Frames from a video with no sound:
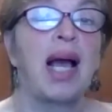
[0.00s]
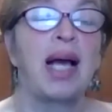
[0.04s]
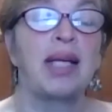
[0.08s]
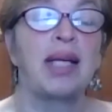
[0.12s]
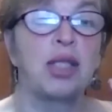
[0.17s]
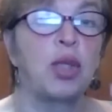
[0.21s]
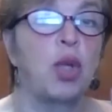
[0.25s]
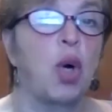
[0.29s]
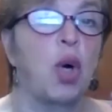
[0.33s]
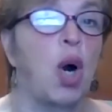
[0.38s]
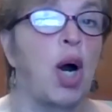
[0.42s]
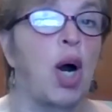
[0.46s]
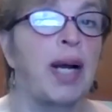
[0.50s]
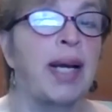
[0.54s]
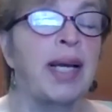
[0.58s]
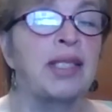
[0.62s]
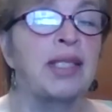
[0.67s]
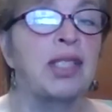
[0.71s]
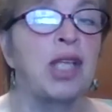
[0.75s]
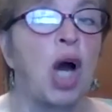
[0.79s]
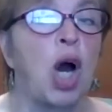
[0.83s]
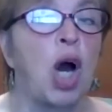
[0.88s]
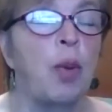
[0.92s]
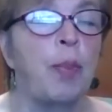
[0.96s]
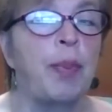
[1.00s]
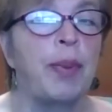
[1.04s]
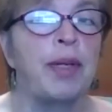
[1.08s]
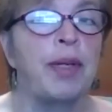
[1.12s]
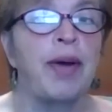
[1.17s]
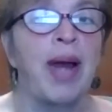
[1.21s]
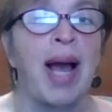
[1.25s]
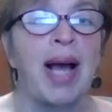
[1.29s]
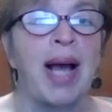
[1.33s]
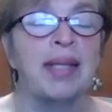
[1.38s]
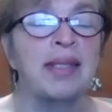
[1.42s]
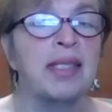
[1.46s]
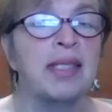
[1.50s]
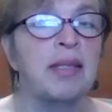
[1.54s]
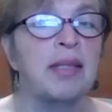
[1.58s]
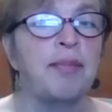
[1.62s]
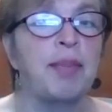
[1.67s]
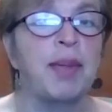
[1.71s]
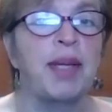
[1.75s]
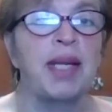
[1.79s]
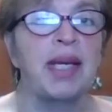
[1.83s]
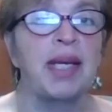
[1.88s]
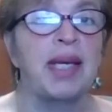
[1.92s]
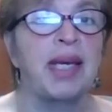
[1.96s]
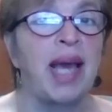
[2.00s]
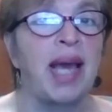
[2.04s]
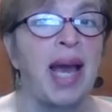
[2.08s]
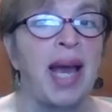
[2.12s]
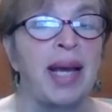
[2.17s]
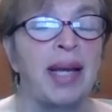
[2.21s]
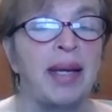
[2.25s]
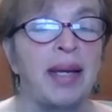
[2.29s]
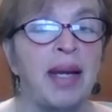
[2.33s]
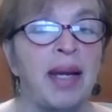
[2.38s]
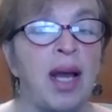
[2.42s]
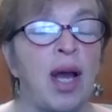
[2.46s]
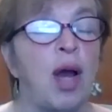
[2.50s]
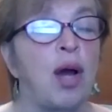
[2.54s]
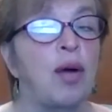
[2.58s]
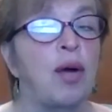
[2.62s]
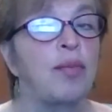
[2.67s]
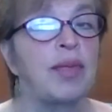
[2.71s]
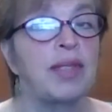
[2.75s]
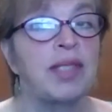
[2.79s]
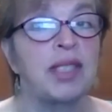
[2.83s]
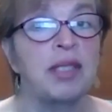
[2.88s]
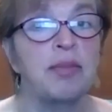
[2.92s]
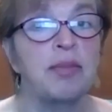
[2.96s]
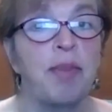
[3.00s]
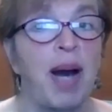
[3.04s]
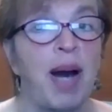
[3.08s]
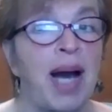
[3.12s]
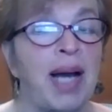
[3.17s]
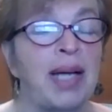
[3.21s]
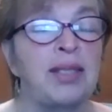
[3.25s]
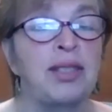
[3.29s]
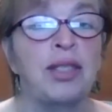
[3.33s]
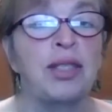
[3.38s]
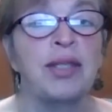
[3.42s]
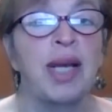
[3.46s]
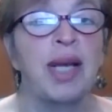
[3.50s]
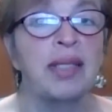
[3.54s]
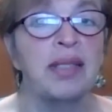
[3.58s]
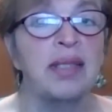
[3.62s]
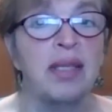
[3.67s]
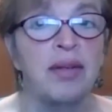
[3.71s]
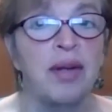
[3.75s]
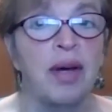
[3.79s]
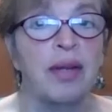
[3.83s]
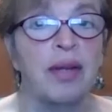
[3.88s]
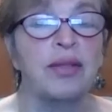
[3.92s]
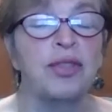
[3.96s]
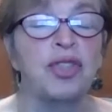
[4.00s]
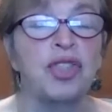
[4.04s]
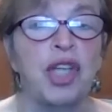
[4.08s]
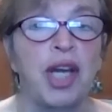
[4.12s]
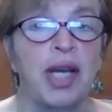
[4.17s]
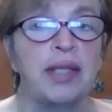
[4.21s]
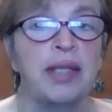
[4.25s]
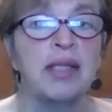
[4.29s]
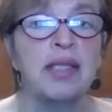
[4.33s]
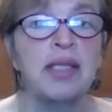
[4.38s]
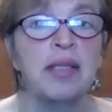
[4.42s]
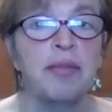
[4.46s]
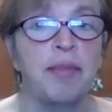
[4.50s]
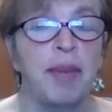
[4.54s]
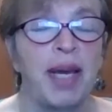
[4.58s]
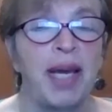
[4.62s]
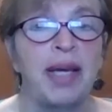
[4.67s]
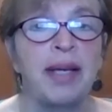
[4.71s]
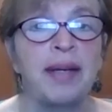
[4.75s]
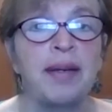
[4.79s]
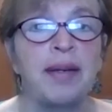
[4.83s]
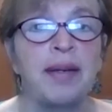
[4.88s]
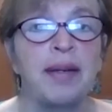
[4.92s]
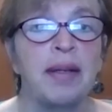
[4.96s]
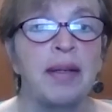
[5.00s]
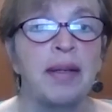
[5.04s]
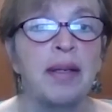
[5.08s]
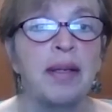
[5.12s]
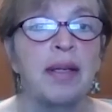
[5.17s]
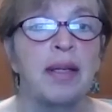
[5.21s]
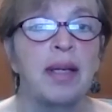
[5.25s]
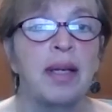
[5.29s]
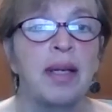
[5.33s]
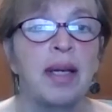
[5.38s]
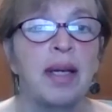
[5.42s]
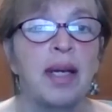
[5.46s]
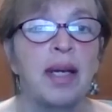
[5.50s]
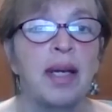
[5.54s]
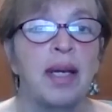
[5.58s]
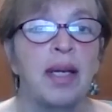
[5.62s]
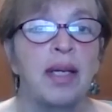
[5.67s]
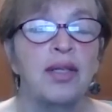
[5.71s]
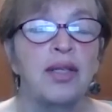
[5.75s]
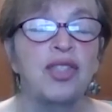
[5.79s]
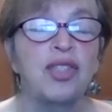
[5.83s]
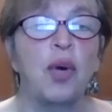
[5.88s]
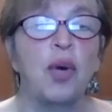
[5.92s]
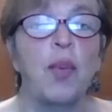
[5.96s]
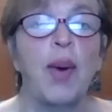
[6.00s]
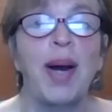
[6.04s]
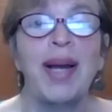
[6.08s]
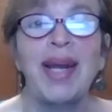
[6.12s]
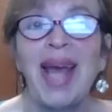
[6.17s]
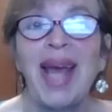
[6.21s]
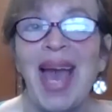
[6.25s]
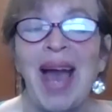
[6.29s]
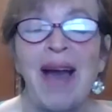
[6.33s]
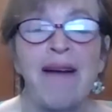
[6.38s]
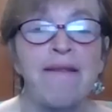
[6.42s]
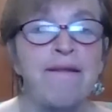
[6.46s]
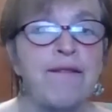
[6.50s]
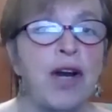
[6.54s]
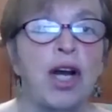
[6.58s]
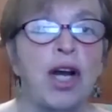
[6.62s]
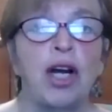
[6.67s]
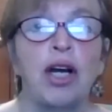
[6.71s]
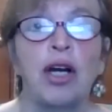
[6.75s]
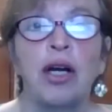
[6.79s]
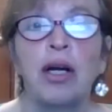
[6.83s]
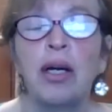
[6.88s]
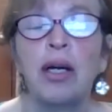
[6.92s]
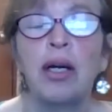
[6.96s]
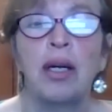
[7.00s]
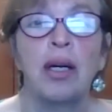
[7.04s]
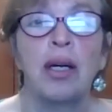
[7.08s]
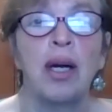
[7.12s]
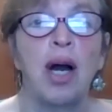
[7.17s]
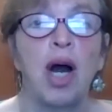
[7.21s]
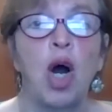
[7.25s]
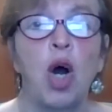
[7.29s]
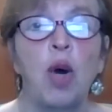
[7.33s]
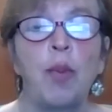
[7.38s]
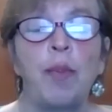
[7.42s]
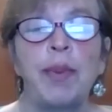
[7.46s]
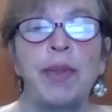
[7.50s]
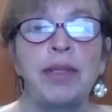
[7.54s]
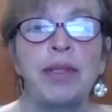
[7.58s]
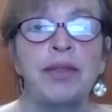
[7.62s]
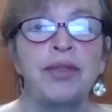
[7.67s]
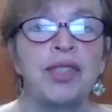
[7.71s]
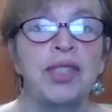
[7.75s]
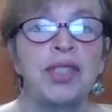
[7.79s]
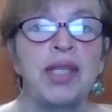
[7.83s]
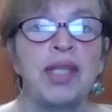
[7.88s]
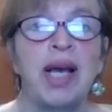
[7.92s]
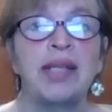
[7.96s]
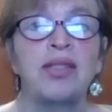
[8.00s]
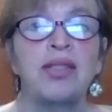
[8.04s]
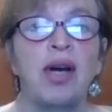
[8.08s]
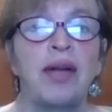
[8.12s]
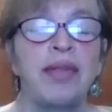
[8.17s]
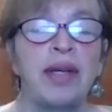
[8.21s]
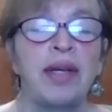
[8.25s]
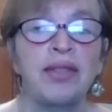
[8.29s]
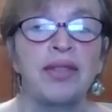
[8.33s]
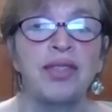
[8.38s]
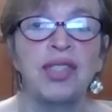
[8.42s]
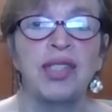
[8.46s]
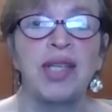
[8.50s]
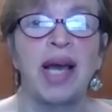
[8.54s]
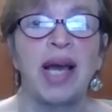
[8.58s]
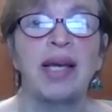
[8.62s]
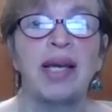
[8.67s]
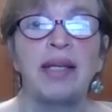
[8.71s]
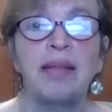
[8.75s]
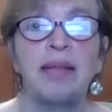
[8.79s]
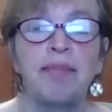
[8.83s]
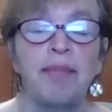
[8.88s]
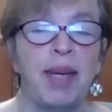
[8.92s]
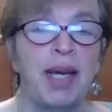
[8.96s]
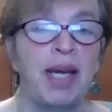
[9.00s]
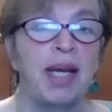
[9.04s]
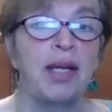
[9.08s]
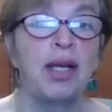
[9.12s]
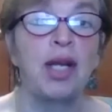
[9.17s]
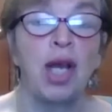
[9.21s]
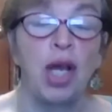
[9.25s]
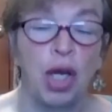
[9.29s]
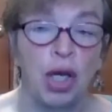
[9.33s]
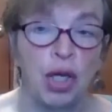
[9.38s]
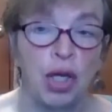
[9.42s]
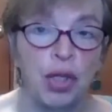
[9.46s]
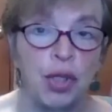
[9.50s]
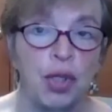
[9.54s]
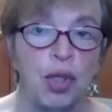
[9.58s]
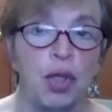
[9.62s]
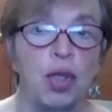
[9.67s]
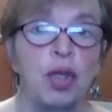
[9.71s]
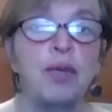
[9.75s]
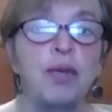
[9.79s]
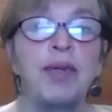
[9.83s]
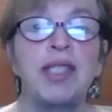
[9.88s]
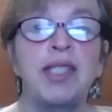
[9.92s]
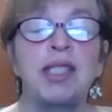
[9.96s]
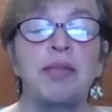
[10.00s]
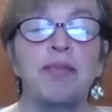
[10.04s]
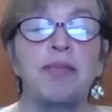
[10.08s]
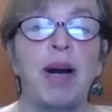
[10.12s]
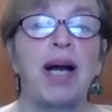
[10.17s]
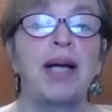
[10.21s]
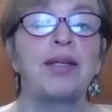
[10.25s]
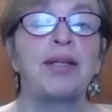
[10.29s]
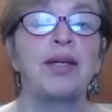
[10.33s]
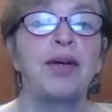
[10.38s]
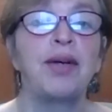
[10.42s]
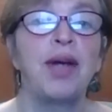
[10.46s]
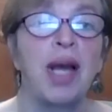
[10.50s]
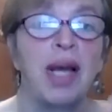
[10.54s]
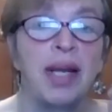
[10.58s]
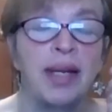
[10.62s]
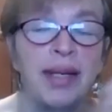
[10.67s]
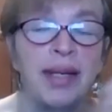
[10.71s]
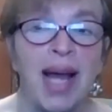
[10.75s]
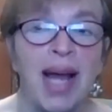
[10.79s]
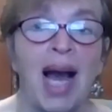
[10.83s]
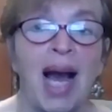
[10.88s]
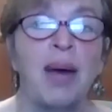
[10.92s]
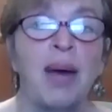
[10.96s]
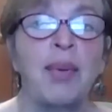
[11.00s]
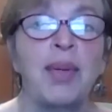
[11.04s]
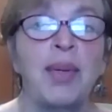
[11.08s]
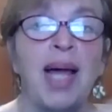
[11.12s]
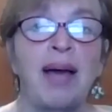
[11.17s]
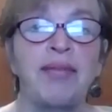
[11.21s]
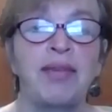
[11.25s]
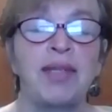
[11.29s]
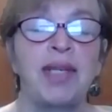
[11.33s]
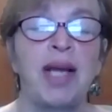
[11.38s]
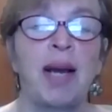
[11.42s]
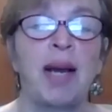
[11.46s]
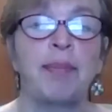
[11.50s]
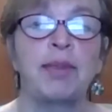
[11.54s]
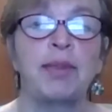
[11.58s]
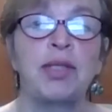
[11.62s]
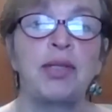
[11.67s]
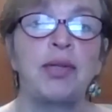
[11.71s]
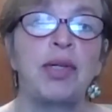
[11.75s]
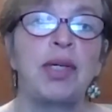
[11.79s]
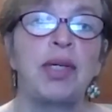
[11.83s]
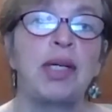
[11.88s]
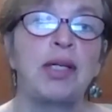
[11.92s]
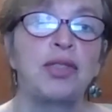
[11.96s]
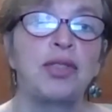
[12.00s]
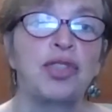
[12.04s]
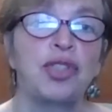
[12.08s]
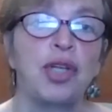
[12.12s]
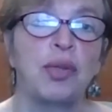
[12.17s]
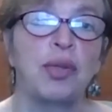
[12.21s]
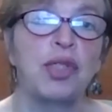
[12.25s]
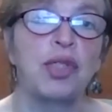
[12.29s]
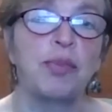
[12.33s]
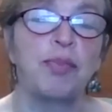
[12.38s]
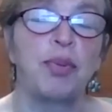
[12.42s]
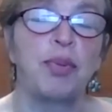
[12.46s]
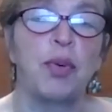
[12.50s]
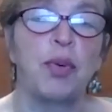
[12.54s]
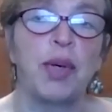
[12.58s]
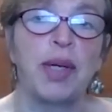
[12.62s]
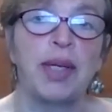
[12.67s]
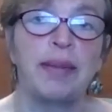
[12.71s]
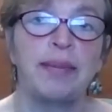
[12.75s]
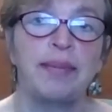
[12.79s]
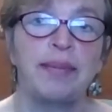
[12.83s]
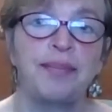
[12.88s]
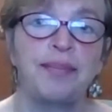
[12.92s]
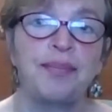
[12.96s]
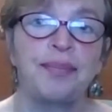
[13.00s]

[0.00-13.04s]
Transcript: As long as opener has to bid again, responder gets another chance to bid. So whatever opener says on their second bid, you responder now will have an opportunity to show support.